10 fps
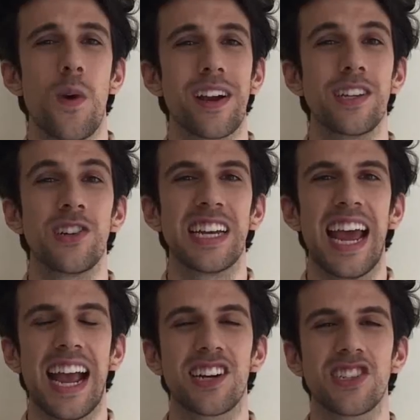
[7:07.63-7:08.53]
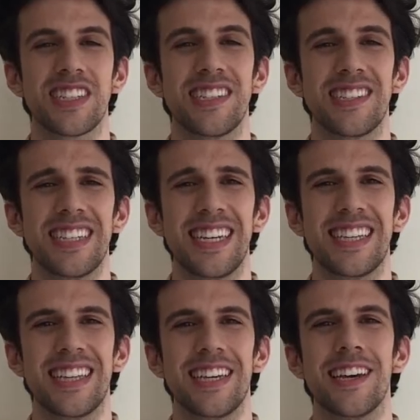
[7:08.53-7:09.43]
where you can actually see
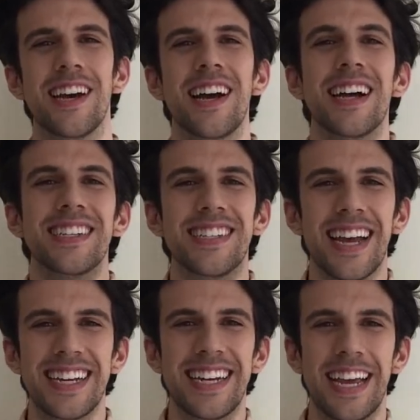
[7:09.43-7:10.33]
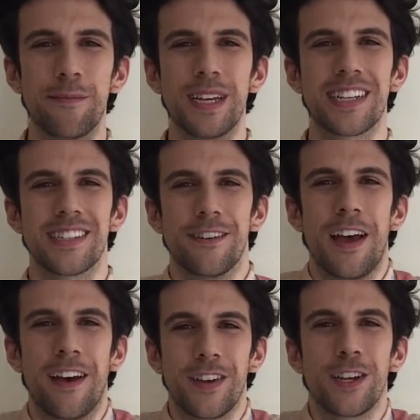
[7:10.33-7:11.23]
the dynamics of
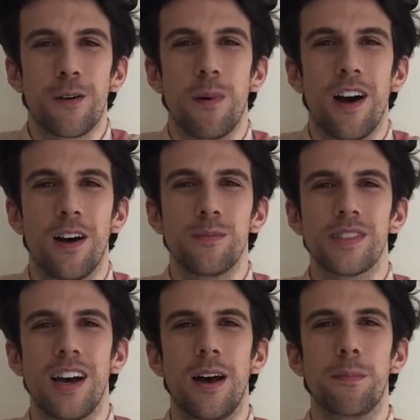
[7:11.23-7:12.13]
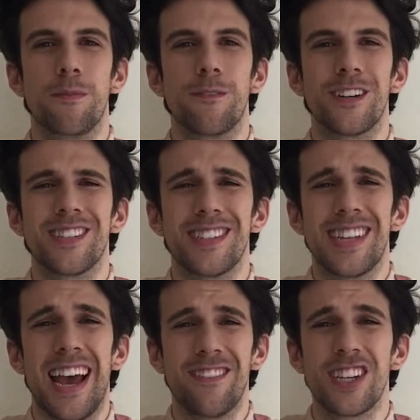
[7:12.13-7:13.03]
having your palms up versus
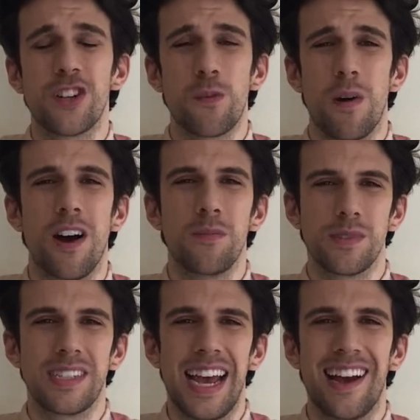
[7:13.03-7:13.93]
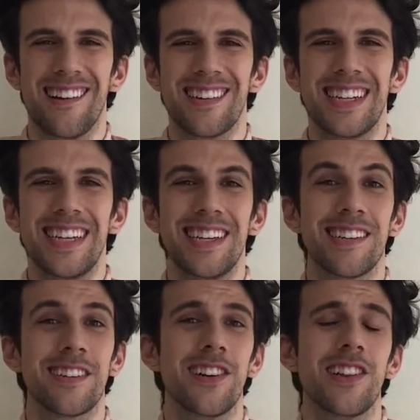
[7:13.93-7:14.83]
having your palms down
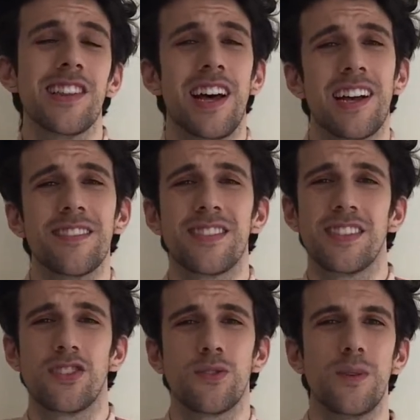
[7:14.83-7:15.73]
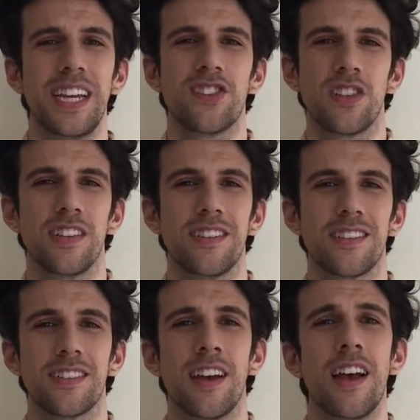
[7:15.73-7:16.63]
in a lot of
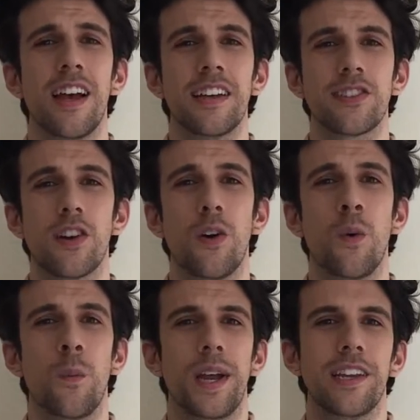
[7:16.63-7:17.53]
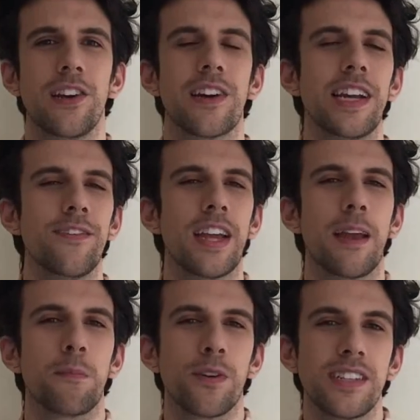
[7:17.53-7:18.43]
situations. So when you're giving
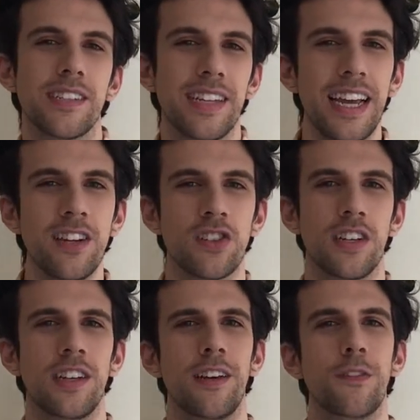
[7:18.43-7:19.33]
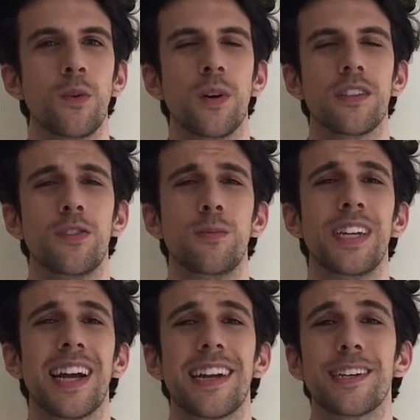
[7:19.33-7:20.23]
a presentation, if you want to
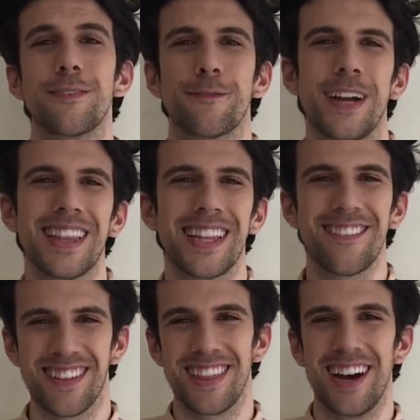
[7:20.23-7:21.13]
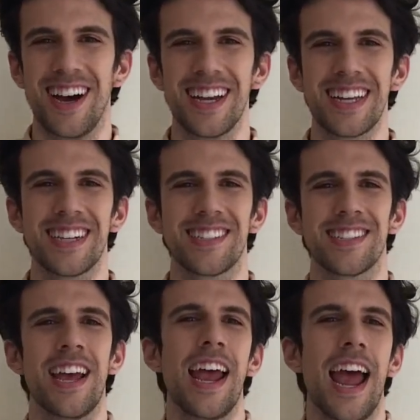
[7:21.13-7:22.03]
be kind of friendly with the
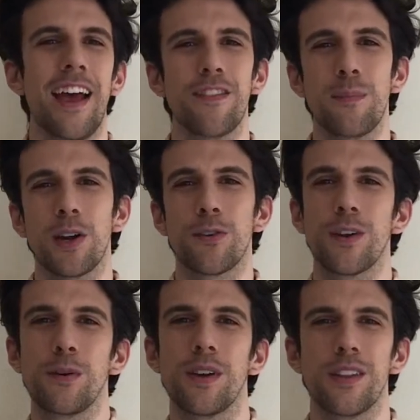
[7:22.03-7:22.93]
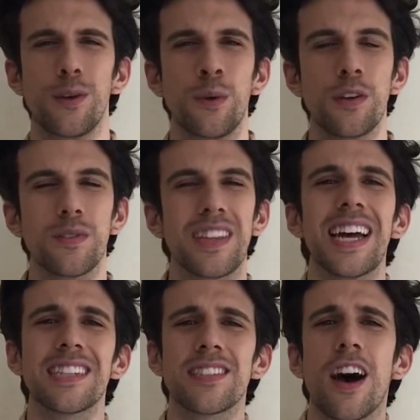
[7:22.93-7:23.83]
audience, have them agree with you, use
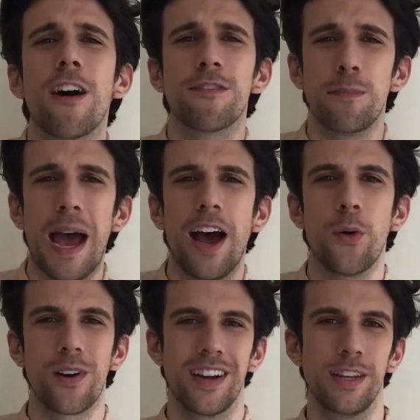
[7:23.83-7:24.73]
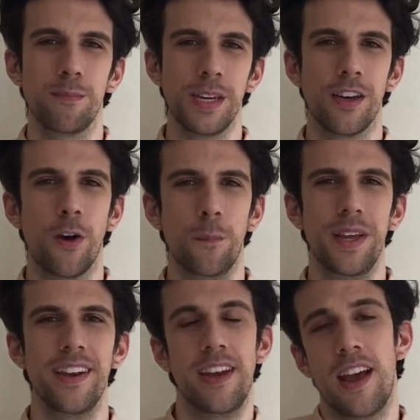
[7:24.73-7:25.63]
that soft power and be
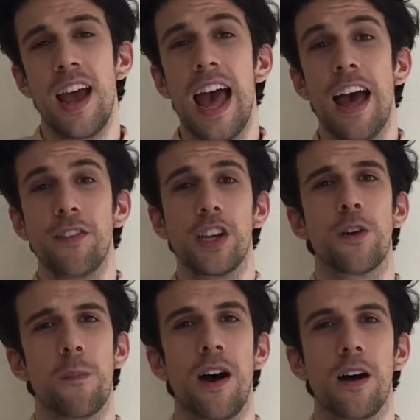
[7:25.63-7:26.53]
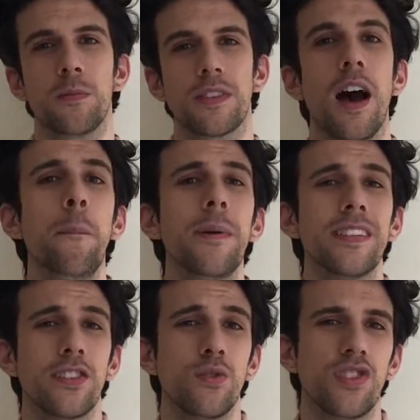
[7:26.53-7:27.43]
open, having your palms up
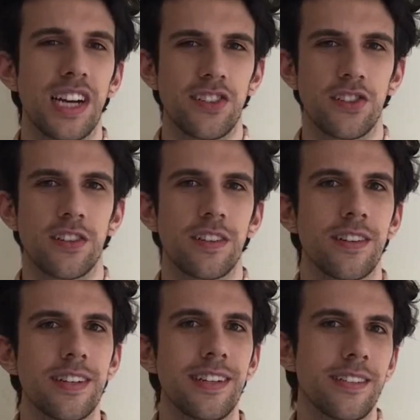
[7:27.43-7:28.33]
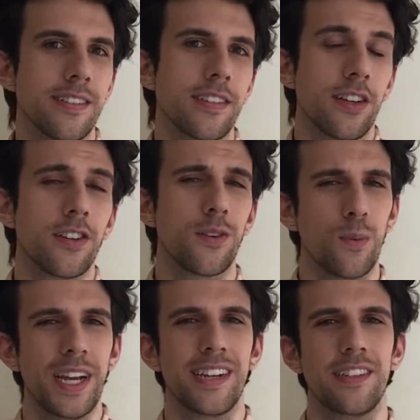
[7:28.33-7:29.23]
as you gesture is a good
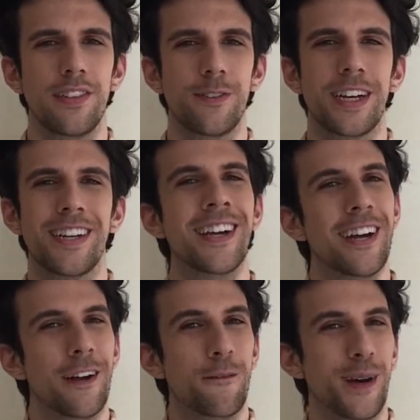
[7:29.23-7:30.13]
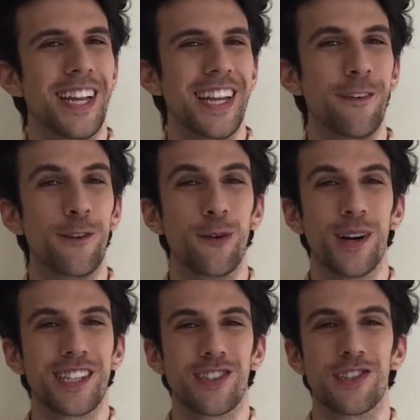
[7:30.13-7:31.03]
way to do it. But if you
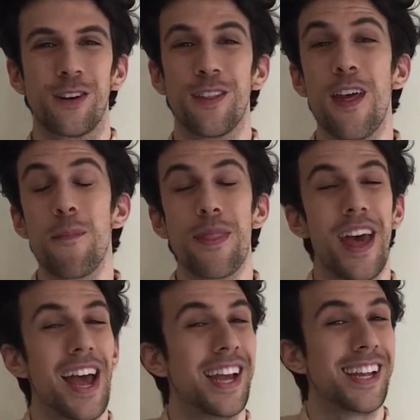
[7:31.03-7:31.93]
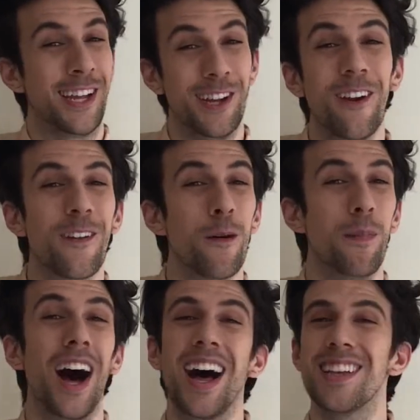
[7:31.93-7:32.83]
want to show them that you're the
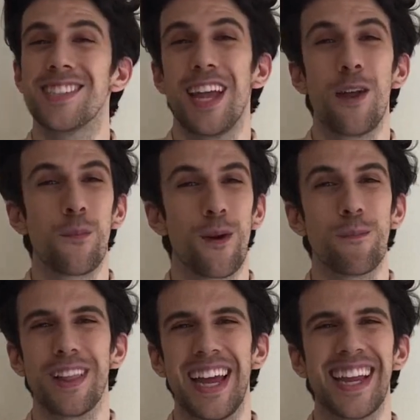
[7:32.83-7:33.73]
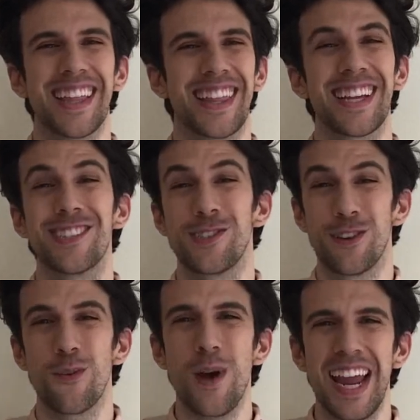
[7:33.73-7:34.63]
boss and we're playing things
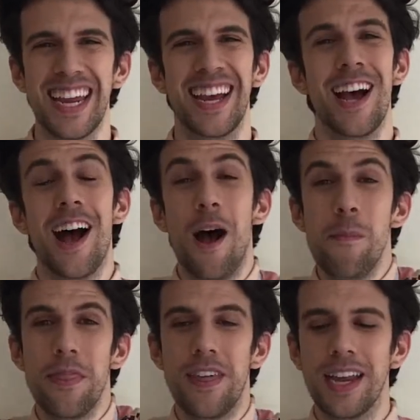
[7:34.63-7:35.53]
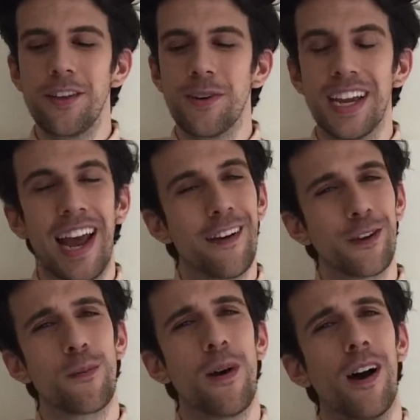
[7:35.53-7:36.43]
your way, then you can have
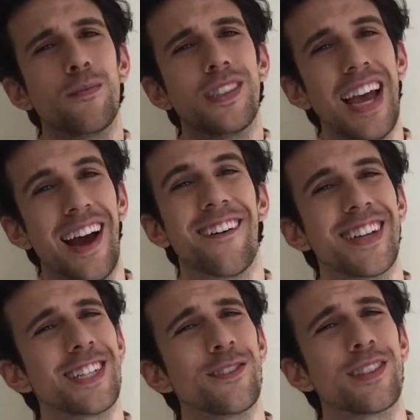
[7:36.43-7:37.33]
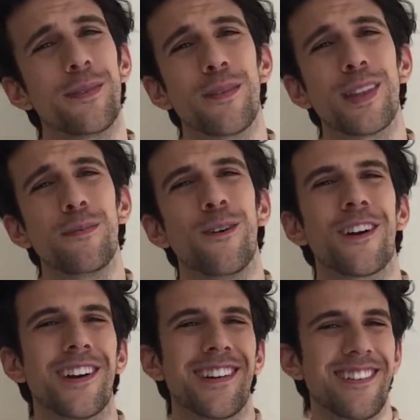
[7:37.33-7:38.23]
your palms down and use some of the
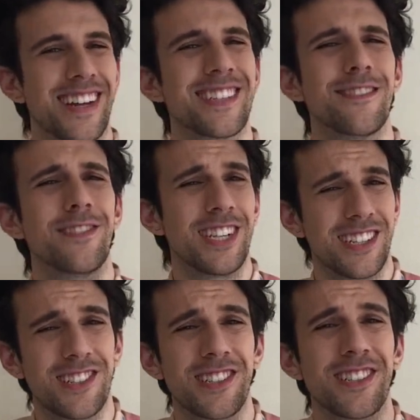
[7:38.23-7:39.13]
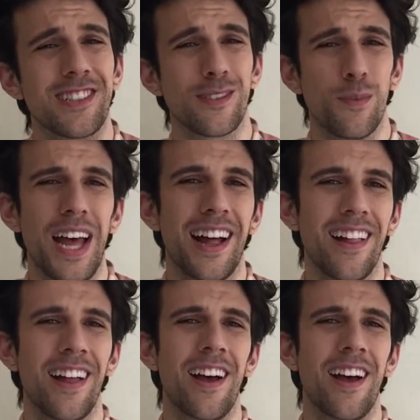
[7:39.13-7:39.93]
more aggressive gestures as well.